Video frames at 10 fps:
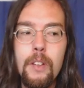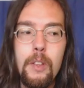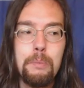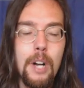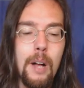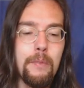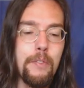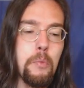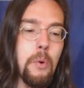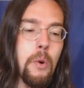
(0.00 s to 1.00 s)
The problem
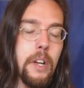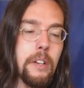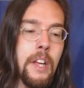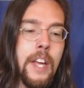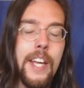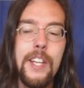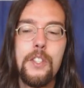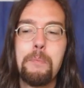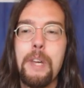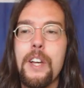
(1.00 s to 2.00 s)
for Warren
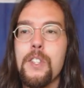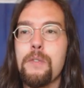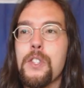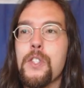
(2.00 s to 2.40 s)
is that because of